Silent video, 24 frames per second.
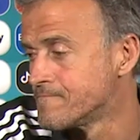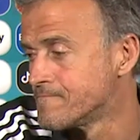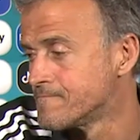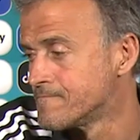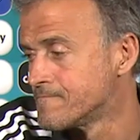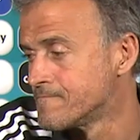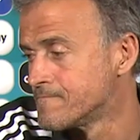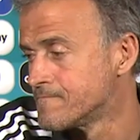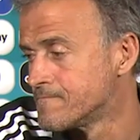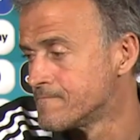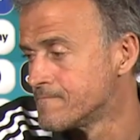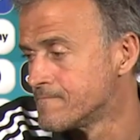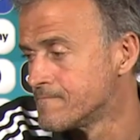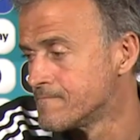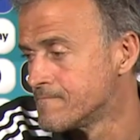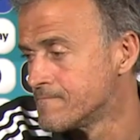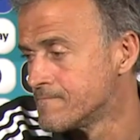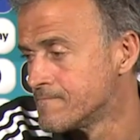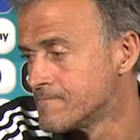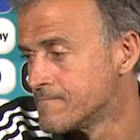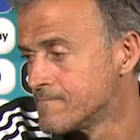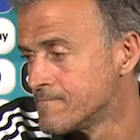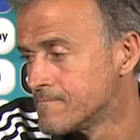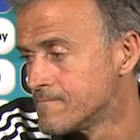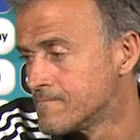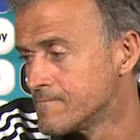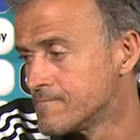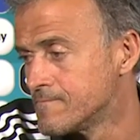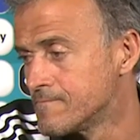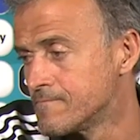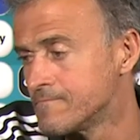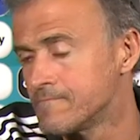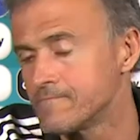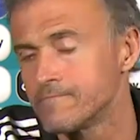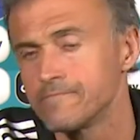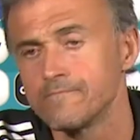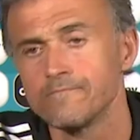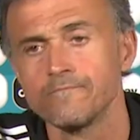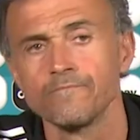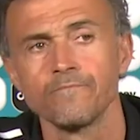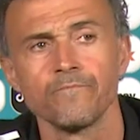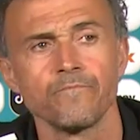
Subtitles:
(no one is talking)